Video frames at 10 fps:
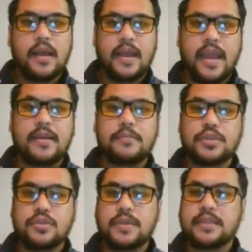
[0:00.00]
Again, I'm
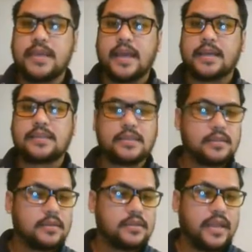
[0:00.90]
assuming
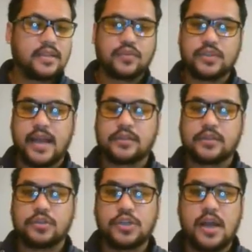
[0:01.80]
TS stands for
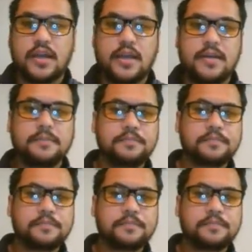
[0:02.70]
tactical shotgun.